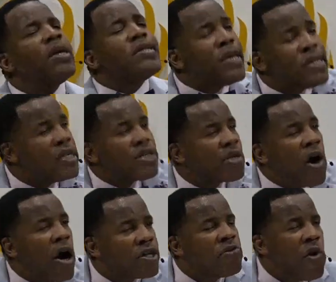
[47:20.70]
This is
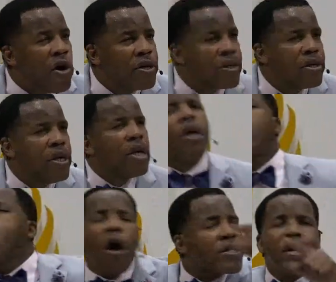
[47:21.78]
God's word.
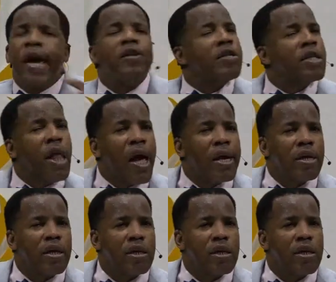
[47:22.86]
God cannot lie.